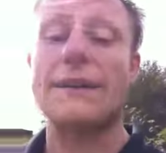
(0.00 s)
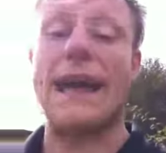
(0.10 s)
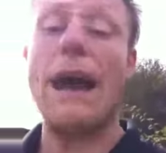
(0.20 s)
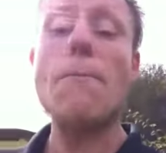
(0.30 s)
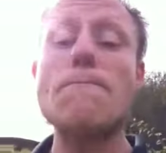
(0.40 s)

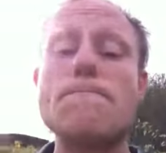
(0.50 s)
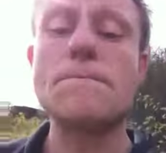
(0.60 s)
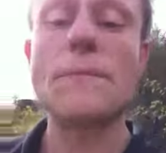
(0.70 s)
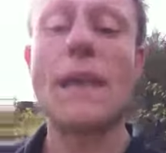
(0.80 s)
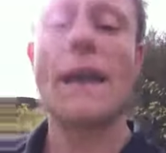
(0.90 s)
Now,
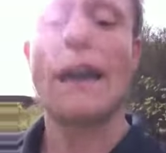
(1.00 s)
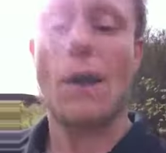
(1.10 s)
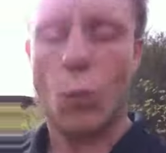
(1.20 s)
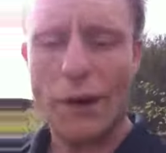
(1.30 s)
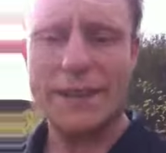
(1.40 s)

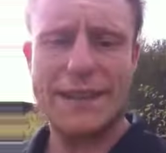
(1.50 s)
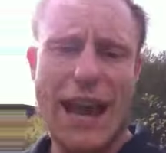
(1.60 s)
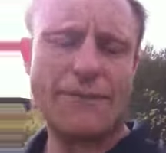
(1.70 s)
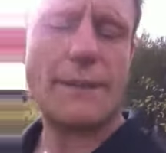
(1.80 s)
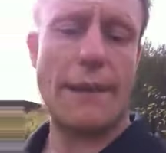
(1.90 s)
what you see
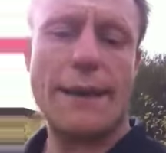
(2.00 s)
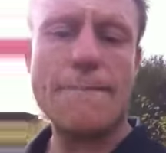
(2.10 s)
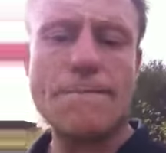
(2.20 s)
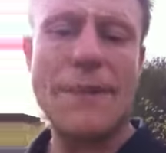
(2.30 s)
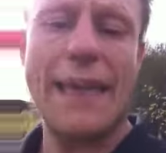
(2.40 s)
after
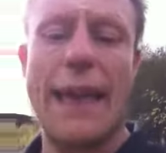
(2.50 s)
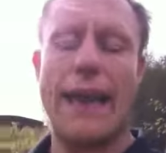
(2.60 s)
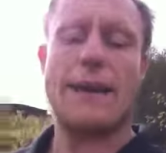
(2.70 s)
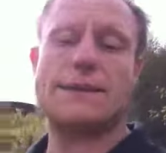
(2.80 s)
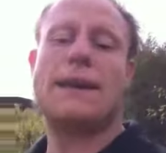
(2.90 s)
then
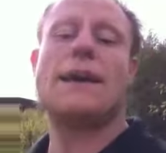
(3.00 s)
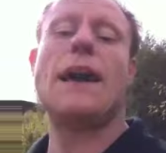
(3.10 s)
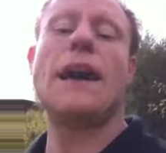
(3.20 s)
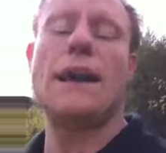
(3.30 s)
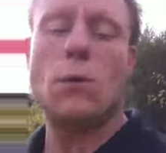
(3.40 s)
is,
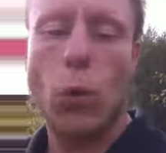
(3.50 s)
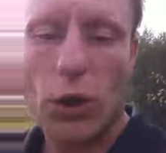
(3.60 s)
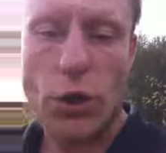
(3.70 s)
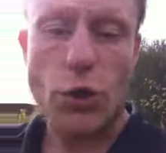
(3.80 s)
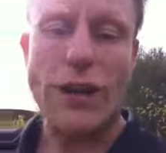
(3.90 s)

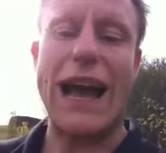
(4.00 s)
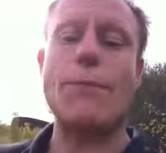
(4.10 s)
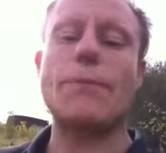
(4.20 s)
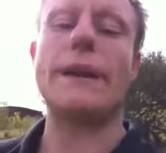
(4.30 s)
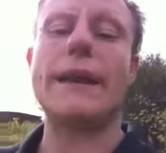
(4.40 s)
what should
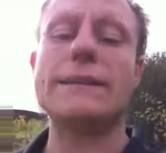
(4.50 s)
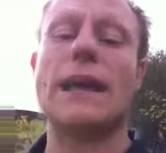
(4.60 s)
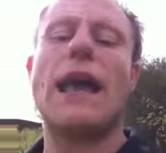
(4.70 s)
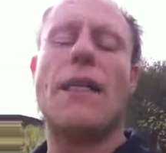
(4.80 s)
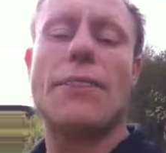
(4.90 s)
happen is
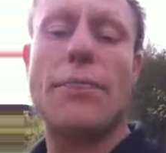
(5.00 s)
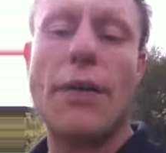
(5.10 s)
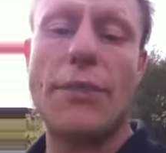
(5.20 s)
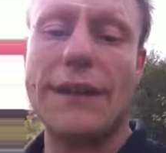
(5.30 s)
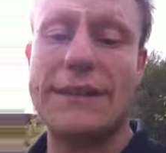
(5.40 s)

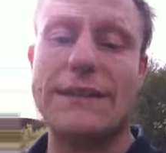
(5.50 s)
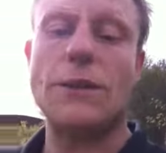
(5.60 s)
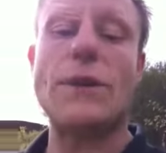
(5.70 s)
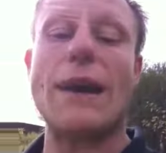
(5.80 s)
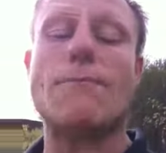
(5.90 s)
that
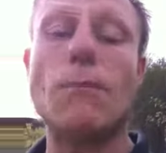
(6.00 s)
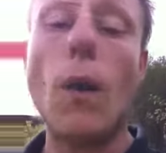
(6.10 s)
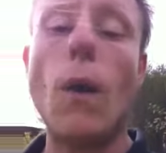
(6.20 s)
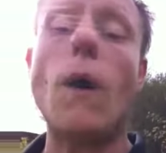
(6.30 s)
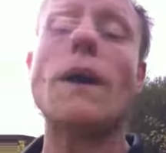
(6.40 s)
you get
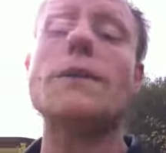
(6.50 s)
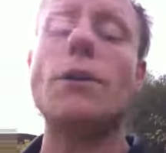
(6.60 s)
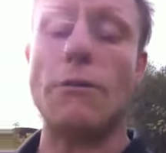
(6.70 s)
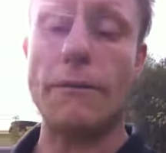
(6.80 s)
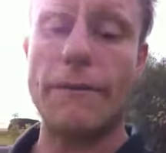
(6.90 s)
more
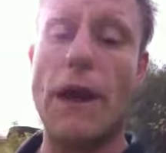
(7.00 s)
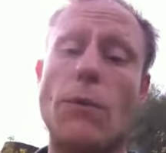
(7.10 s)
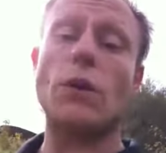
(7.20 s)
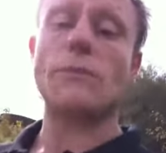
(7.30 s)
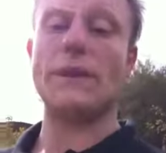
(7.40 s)

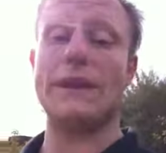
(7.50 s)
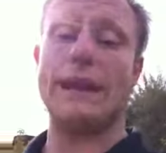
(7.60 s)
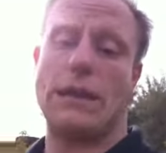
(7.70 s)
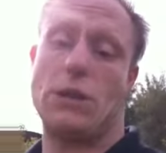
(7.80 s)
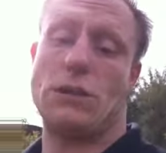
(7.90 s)
non-verbal
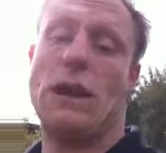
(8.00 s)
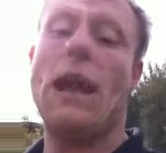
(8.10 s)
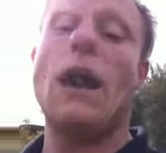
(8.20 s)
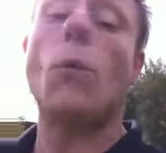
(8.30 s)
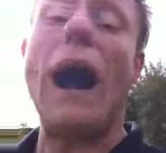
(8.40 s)
communication.
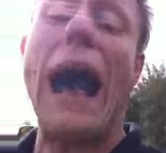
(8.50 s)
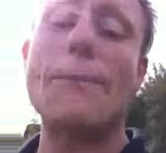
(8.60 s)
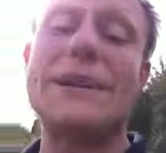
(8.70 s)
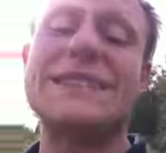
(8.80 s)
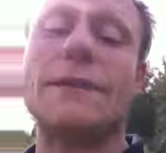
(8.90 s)
What
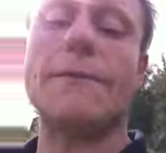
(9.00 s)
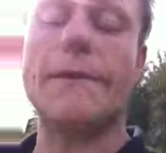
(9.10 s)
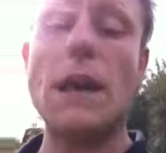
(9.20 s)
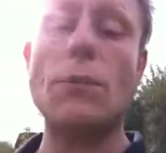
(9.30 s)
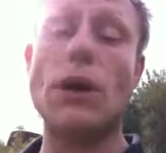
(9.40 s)
happens is a
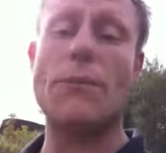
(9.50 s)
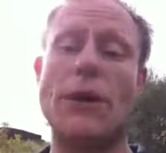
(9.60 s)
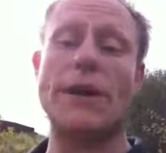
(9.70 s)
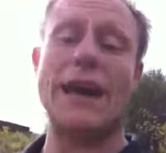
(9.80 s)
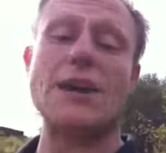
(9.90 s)
verbal
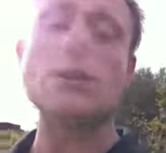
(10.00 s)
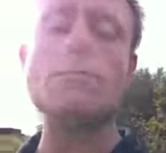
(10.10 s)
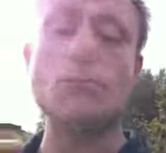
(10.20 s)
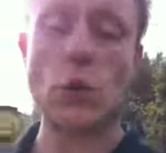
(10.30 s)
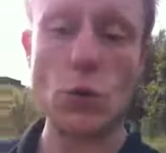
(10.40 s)
communication
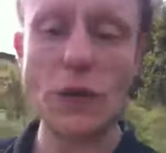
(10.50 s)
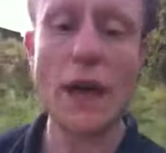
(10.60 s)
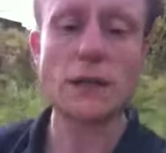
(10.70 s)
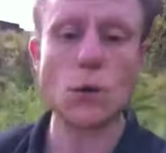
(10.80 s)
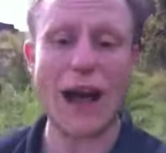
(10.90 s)
moves
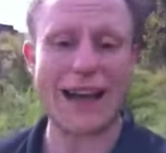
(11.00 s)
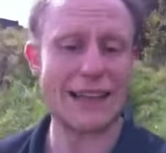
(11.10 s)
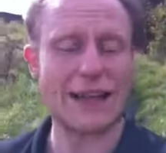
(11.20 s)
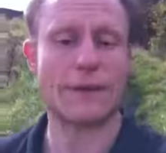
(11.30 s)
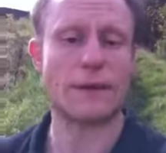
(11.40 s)
to a higher
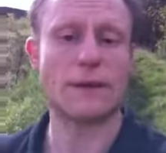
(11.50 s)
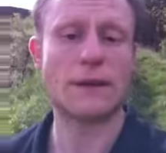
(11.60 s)
level.